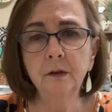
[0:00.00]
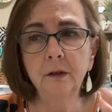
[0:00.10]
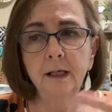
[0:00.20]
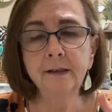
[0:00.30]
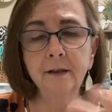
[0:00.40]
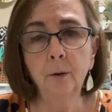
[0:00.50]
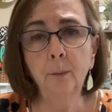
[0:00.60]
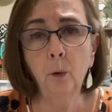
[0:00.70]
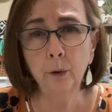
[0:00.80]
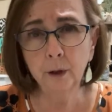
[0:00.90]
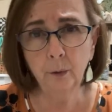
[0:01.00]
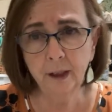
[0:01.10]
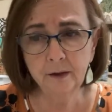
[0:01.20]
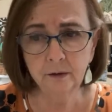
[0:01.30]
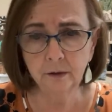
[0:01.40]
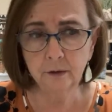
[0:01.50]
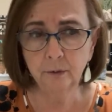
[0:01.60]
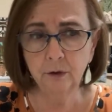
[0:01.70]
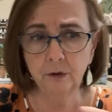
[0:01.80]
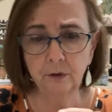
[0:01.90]
They sell board erasers,
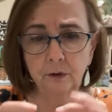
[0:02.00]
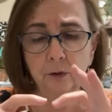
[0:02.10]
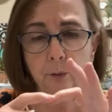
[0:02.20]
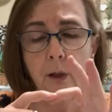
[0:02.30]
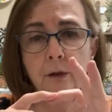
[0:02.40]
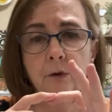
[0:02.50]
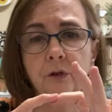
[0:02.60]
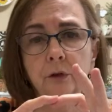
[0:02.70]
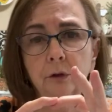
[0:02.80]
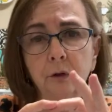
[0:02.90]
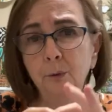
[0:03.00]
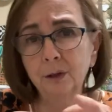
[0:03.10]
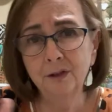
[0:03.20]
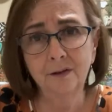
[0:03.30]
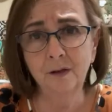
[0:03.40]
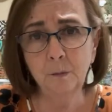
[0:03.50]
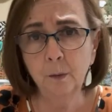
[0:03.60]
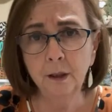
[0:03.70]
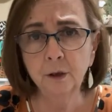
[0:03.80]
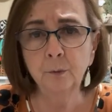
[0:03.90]
which is just a round circle, which is a
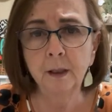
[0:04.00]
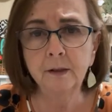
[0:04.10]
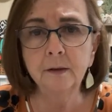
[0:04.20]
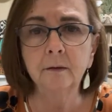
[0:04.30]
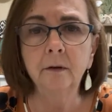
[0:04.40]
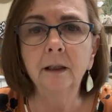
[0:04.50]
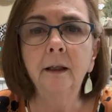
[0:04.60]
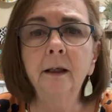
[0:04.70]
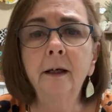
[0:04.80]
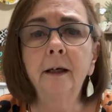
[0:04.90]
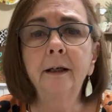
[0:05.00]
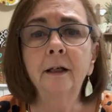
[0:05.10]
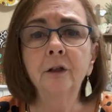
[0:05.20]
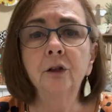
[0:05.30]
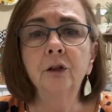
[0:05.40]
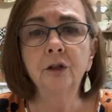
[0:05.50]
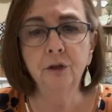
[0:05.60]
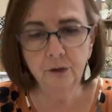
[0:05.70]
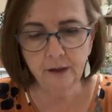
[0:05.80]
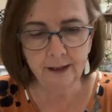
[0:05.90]
sponge basically, and you could
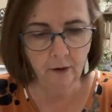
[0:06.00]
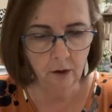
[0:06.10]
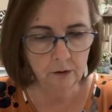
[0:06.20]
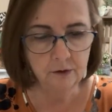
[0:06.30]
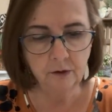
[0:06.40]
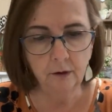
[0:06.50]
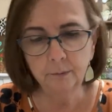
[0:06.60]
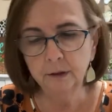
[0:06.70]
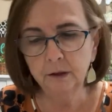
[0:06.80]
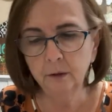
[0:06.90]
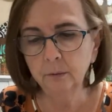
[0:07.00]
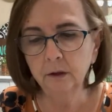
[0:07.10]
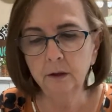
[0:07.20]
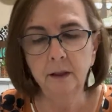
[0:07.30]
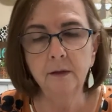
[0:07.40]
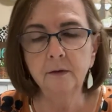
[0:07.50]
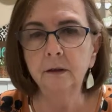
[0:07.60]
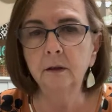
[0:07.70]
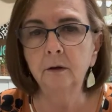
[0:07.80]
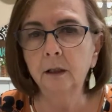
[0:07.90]
use that also. But they're really
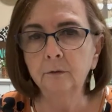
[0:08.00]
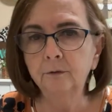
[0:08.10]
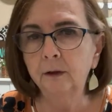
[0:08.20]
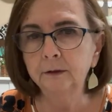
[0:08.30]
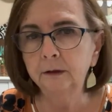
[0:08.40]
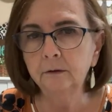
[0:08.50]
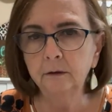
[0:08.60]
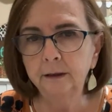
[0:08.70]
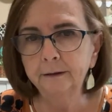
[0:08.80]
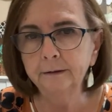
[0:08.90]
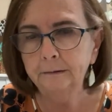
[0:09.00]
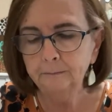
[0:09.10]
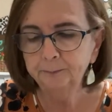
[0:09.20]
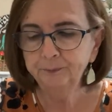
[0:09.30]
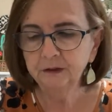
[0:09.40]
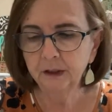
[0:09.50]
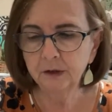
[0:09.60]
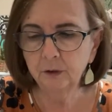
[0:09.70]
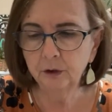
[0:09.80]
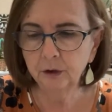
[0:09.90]
easy and fun to clean,
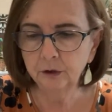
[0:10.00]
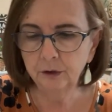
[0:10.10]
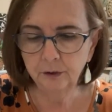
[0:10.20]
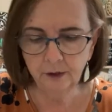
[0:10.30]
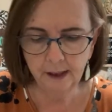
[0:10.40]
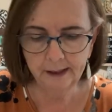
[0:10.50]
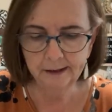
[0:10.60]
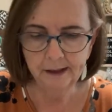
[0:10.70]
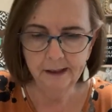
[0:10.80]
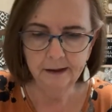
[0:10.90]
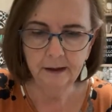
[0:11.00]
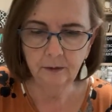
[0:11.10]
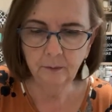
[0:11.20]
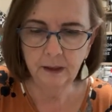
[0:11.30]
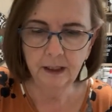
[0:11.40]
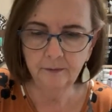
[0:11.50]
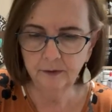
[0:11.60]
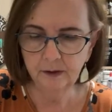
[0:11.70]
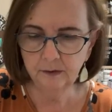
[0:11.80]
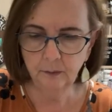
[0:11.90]
so you can do that. We have
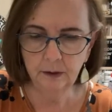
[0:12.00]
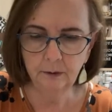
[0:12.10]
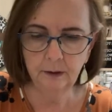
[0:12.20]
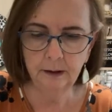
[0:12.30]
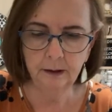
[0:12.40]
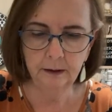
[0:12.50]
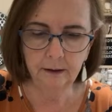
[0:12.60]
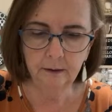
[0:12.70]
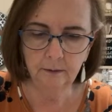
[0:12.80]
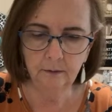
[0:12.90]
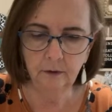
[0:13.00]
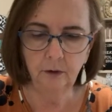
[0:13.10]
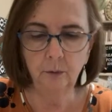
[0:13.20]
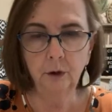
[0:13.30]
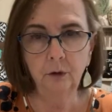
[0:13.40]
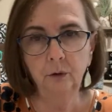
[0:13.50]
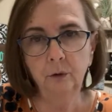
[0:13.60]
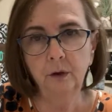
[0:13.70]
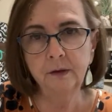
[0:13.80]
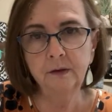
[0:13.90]
this one, and then you would
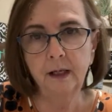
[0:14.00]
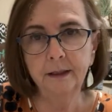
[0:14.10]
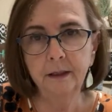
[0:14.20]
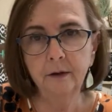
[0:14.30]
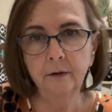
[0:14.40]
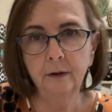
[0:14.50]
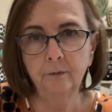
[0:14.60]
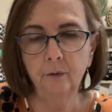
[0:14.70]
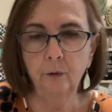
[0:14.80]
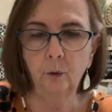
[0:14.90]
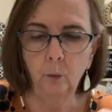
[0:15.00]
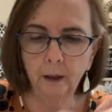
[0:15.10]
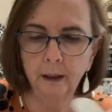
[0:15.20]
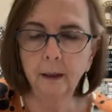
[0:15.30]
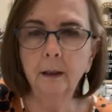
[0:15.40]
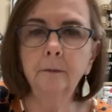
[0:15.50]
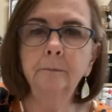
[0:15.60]
glue this on here for the wing.